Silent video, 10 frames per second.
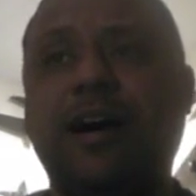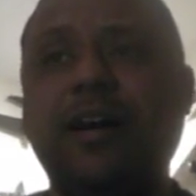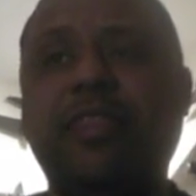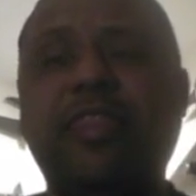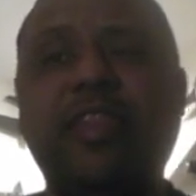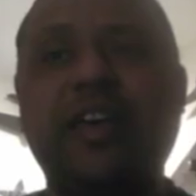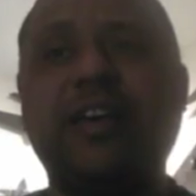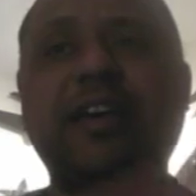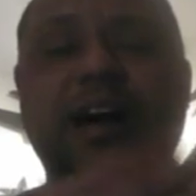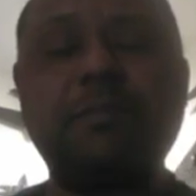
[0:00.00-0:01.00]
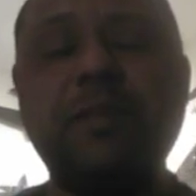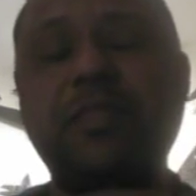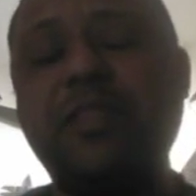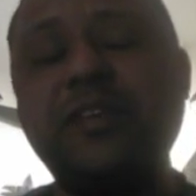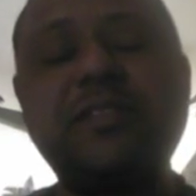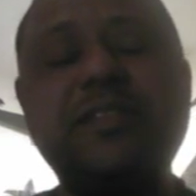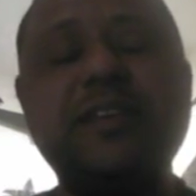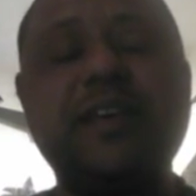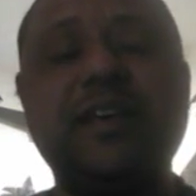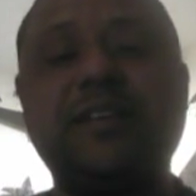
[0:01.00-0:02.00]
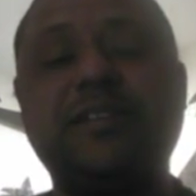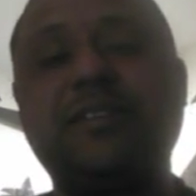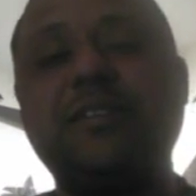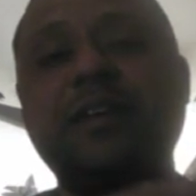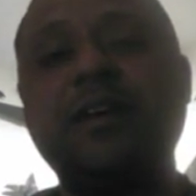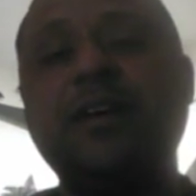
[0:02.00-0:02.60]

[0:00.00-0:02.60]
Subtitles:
I think, I mean, this is